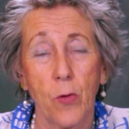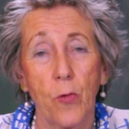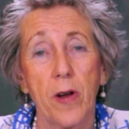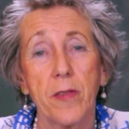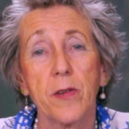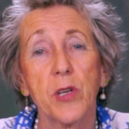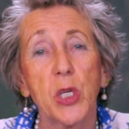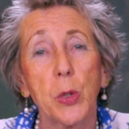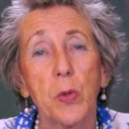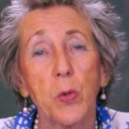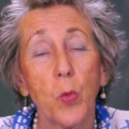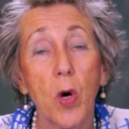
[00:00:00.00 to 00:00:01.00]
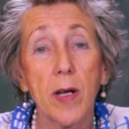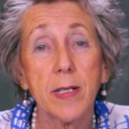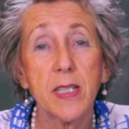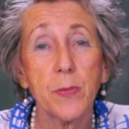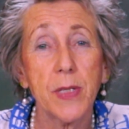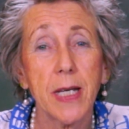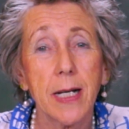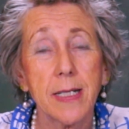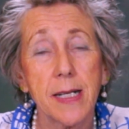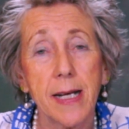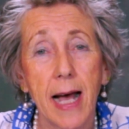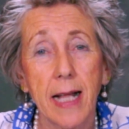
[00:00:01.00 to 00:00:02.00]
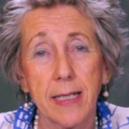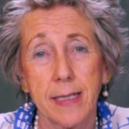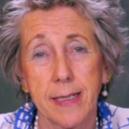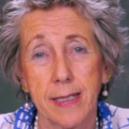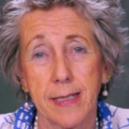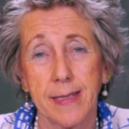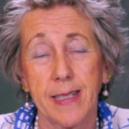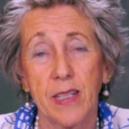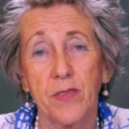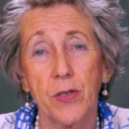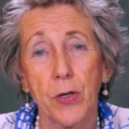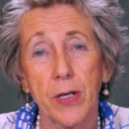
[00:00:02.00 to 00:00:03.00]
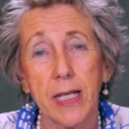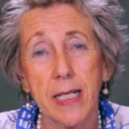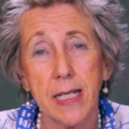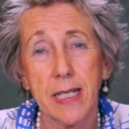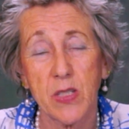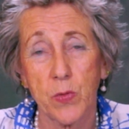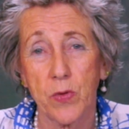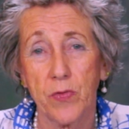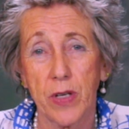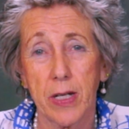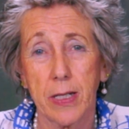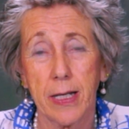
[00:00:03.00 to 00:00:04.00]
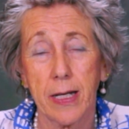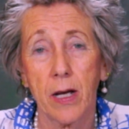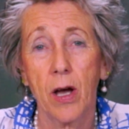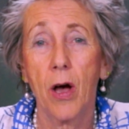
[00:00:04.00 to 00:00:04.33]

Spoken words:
whether you would want to be on dialysis if your kidneys were failing.